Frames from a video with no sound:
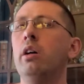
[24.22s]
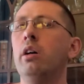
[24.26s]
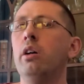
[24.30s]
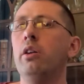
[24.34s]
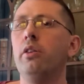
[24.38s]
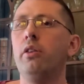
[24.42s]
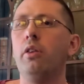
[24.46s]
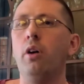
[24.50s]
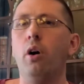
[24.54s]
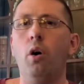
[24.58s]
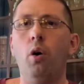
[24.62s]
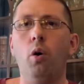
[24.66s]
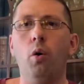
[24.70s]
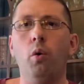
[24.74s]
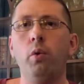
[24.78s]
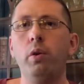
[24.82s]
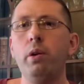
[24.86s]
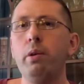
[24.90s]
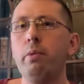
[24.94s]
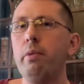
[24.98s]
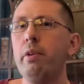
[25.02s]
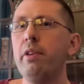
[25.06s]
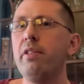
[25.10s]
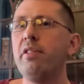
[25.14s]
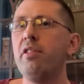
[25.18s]
The
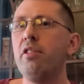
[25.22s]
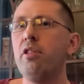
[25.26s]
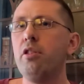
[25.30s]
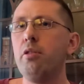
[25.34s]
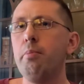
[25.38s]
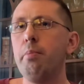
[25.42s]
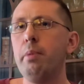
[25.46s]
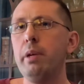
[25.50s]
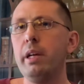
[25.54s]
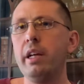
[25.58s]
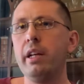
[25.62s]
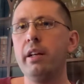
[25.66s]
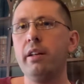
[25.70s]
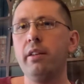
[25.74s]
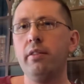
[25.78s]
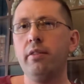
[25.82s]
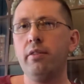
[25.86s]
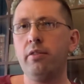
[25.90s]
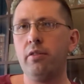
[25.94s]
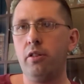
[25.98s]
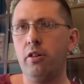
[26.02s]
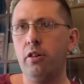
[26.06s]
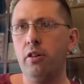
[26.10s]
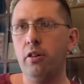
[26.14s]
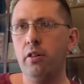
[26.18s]
only reason to be
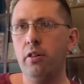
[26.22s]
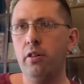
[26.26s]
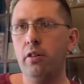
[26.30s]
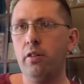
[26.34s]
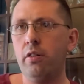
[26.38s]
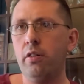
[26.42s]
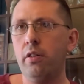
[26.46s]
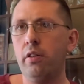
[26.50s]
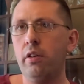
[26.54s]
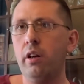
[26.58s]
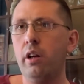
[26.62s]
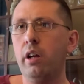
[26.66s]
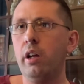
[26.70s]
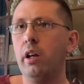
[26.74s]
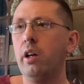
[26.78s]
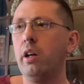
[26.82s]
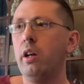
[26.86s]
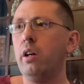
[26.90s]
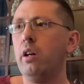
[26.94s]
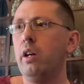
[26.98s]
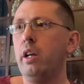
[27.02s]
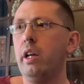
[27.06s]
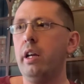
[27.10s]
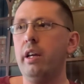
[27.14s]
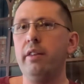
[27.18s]
concerned
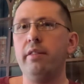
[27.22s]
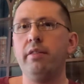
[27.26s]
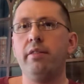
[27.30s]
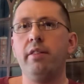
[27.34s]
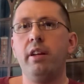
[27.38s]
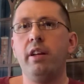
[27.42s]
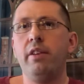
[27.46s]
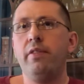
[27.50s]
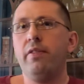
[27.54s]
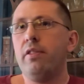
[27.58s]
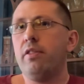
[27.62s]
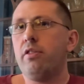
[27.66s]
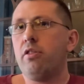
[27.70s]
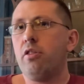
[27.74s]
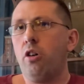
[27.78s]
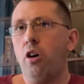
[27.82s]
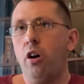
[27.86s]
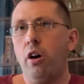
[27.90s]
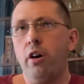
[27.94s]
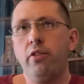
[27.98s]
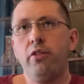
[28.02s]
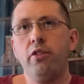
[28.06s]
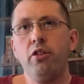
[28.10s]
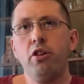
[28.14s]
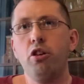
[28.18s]
is that if it's
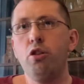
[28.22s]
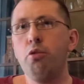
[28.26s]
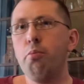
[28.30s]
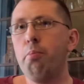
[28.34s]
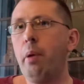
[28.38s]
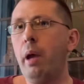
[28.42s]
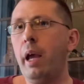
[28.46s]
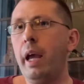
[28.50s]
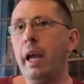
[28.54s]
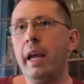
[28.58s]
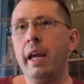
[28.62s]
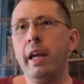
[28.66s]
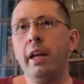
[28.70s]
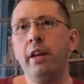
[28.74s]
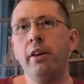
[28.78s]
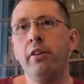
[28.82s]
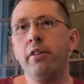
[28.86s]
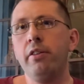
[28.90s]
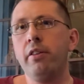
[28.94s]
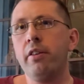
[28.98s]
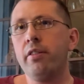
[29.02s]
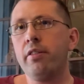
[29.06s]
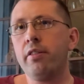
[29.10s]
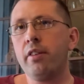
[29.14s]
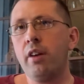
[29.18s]
causing you pain or
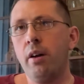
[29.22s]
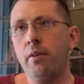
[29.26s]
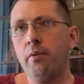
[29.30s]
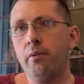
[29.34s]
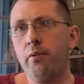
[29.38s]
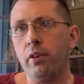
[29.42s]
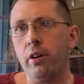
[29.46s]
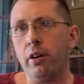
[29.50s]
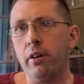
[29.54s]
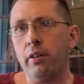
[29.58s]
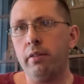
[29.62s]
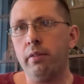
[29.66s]
discomfort.